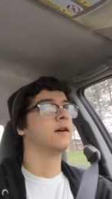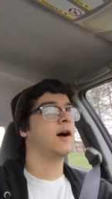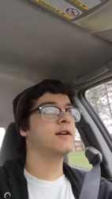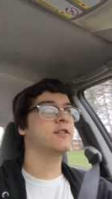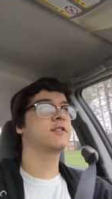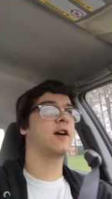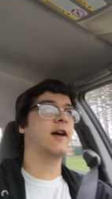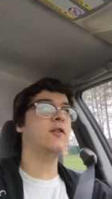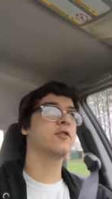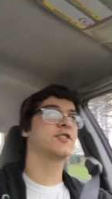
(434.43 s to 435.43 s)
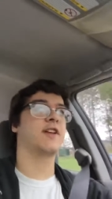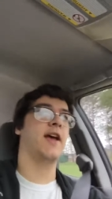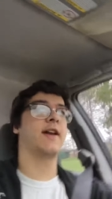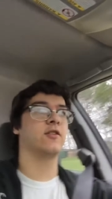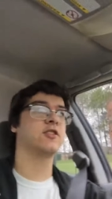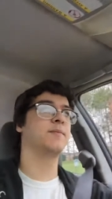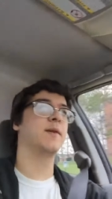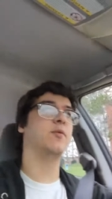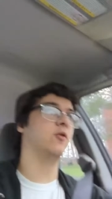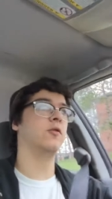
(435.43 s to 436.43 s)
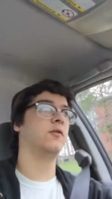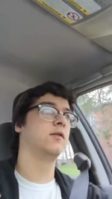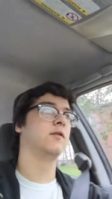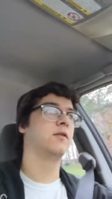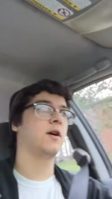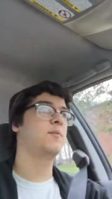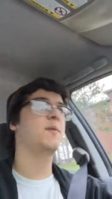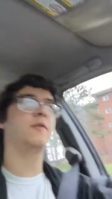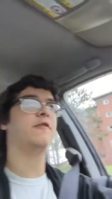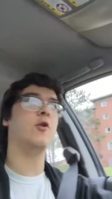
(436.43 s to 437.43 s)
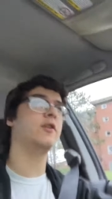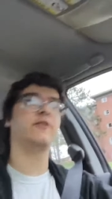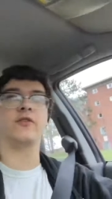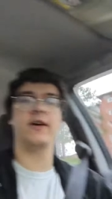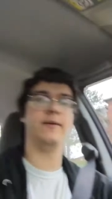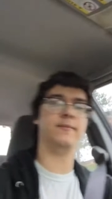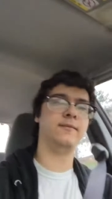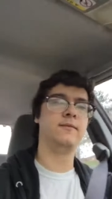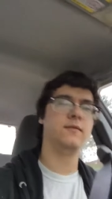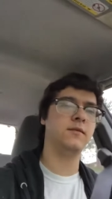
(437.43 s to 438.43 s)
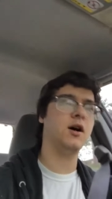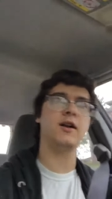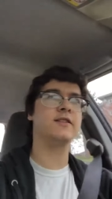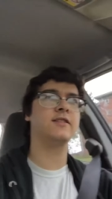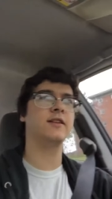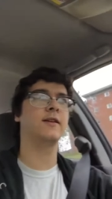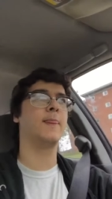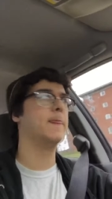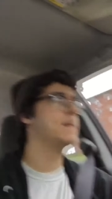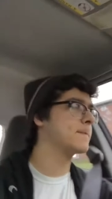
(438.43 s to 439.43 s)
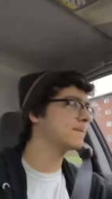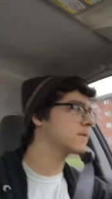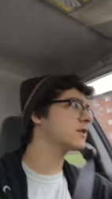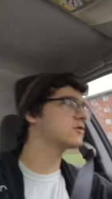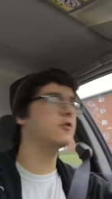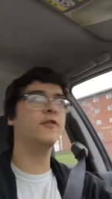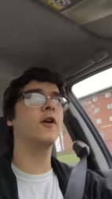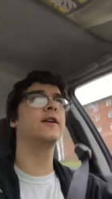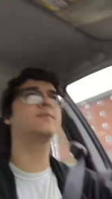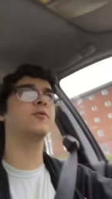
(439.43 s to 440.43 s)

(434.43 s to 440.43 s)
I just I don't understand how some people how people voted for him, honestly. Because so far he's